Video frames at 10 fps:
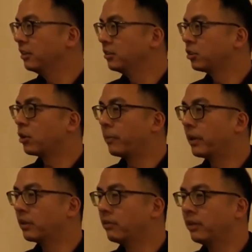So
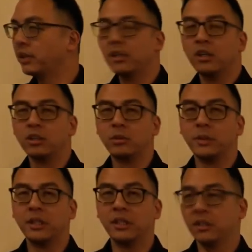comparatively, you
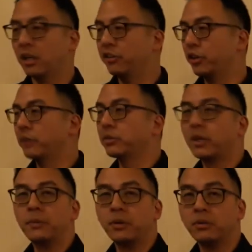may need 100 grams of
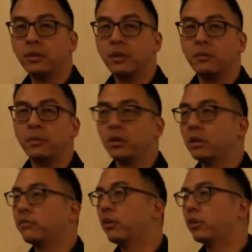kibble, but you
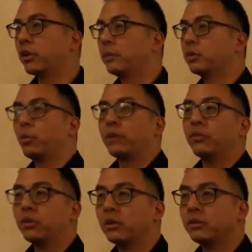need 400 grams of that
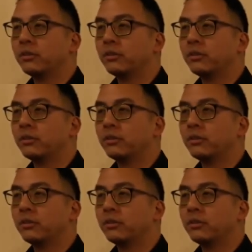food.